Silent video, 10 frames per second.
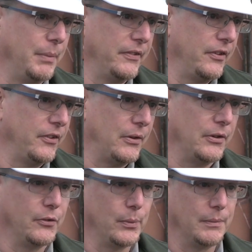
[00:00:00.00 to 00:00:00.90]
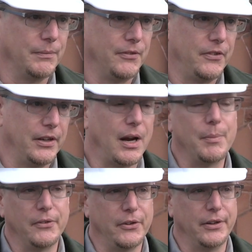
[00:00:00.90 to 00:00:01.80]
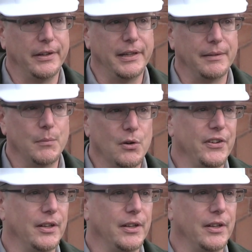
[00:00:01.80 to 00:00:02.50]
Business owners would see an opportunity and move in